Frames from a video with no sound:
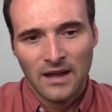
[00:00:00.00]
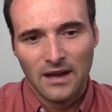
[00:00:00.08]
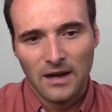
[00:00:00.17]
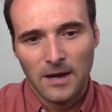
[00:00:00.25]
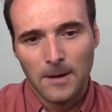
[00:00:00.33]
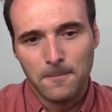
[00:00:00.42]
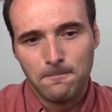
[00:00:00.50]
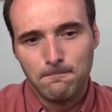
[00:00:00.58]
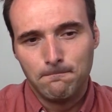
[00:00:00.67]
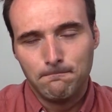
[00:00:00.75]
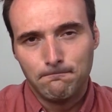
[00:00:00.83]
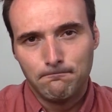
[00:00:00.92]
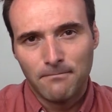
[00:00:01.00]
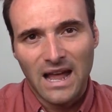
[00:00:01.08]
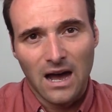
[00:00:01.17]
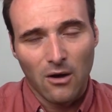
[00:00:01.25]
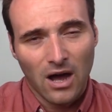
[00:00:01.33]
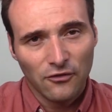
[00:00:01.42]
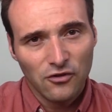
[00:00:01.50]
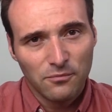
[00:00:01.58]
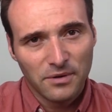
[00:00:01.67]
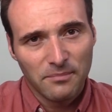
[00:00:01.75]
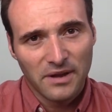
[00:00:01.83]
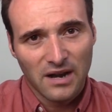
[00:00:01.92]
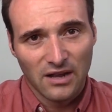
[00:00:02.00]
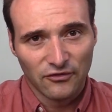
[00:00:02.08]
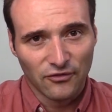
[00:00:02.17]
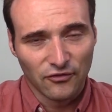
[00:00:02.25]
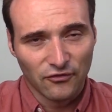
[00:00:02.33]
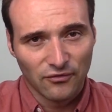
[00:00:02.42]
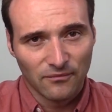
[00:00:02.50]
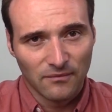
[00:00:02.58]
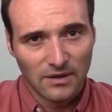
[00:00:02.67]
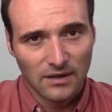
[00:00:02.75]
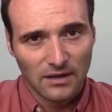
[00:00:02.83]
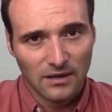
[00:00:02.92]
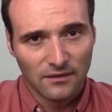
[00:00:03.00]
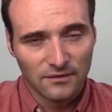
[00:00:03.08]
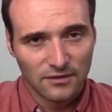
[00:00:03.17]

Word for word: Um, now, how do you prepare answers uh,